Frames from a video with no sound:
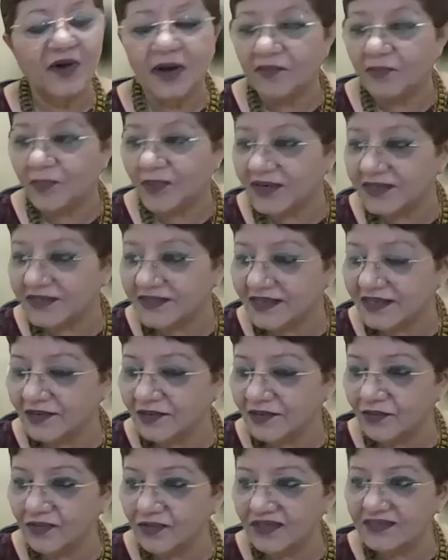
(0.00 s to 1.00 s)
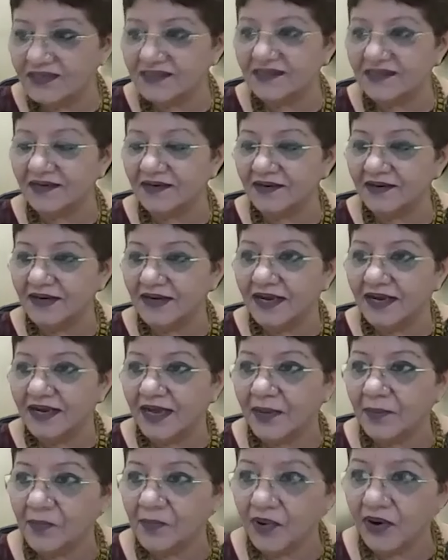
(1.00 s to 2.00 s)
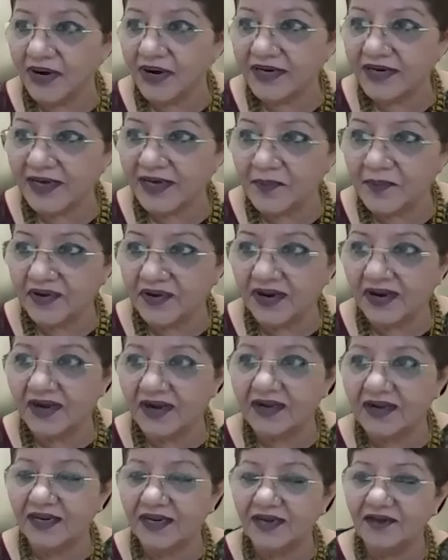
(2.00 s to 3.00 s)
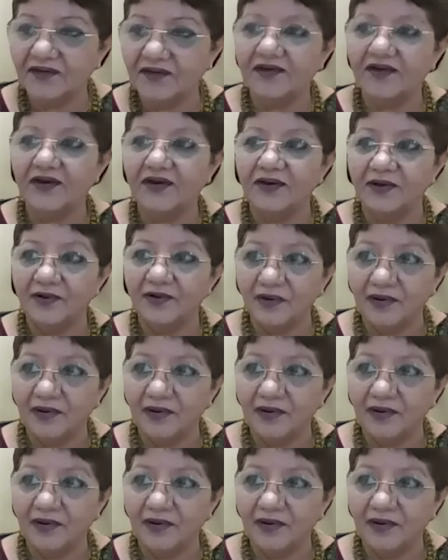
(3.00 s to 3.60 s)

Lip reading: a person who is employed temporarily